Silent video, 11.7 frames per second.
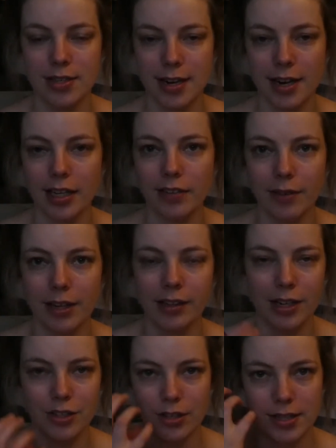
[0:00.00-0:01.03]
I like my
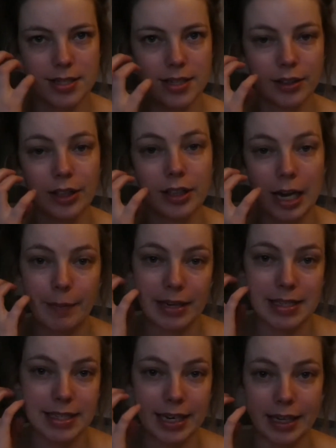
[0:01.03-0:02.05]
foundation to still look like my
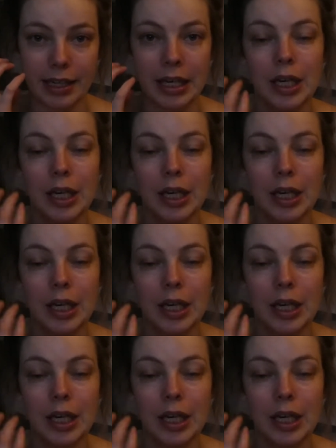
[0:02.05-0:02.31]
skin,